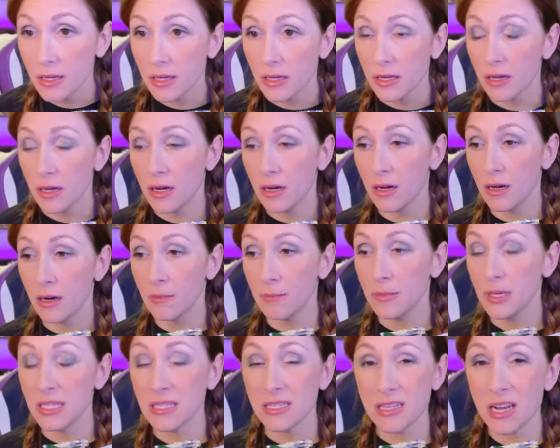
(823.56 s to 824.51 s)
um,
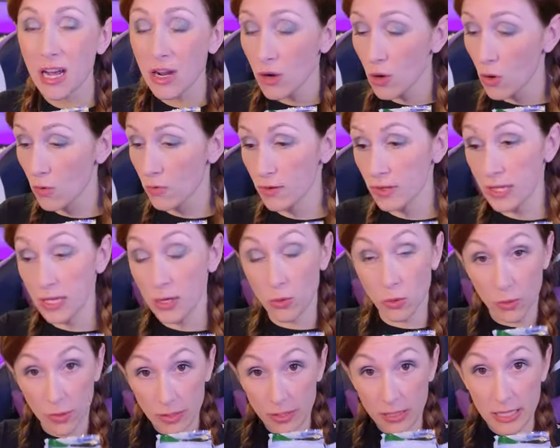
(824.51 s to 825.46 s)
it's not overly
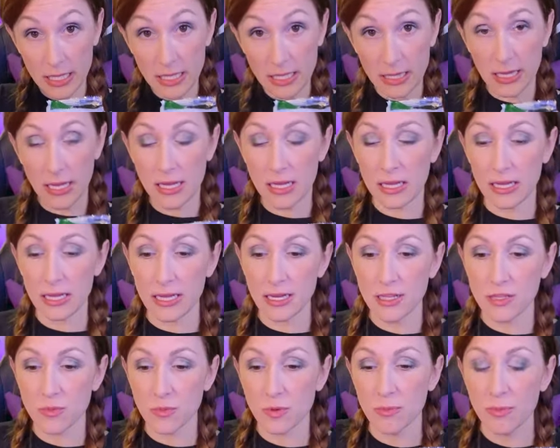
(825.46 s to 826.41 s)
oily like a
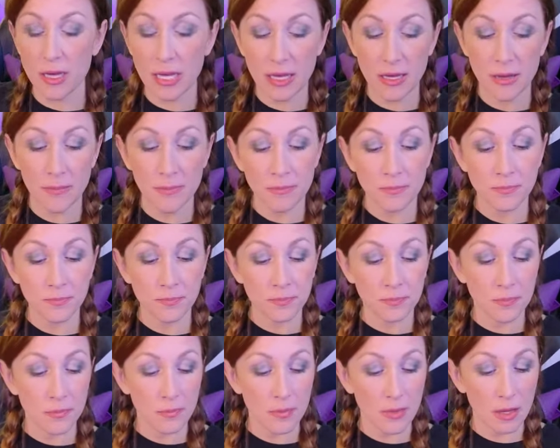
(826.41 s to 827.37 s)
Lay's would be.
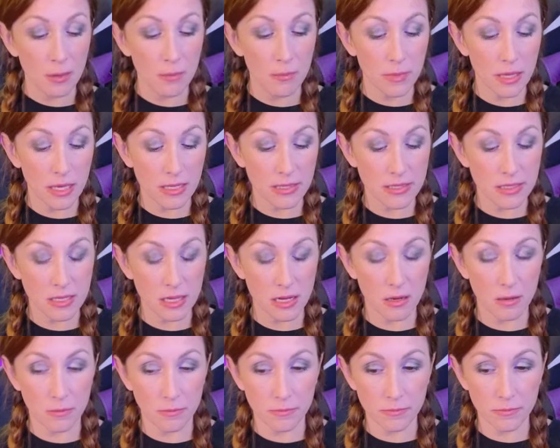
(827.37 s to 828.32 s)
It's,
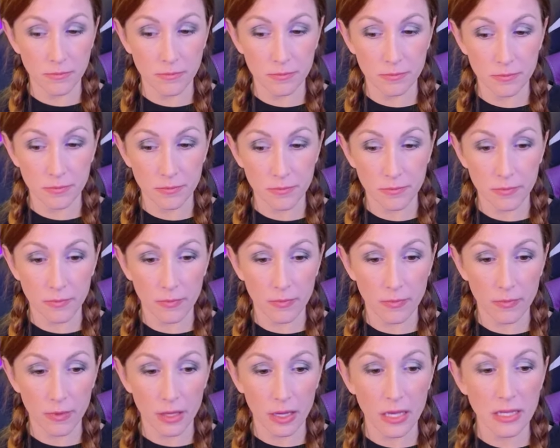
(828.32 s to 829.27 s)
um,
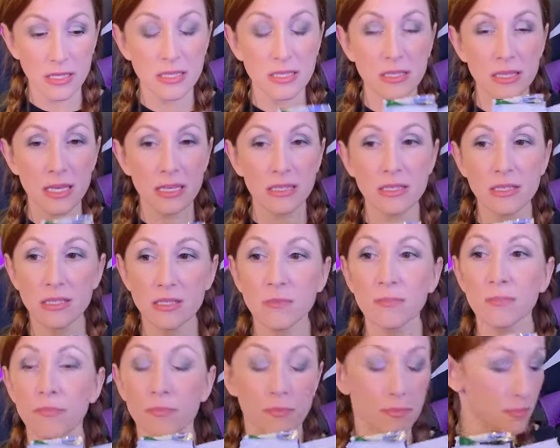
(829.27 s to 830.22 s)
it's, it's,
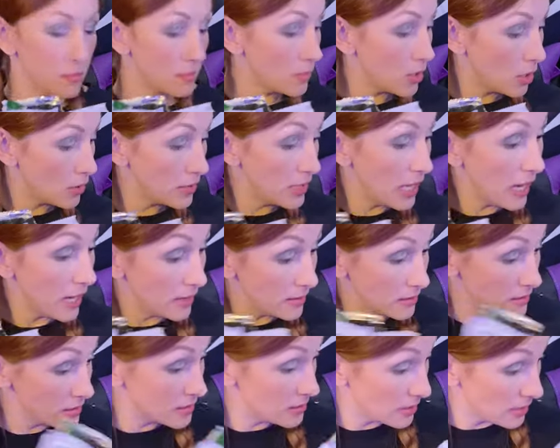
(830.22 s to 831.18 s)
yes,
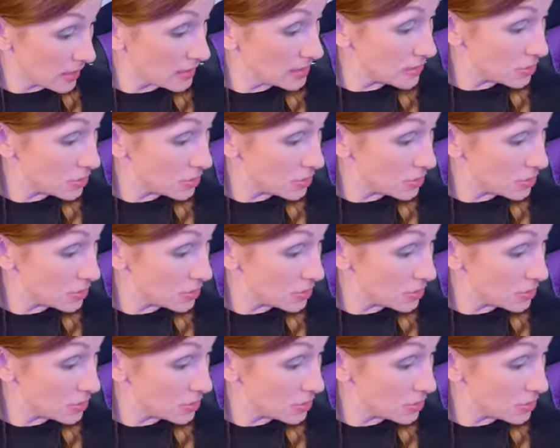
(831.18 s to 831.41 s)
that's a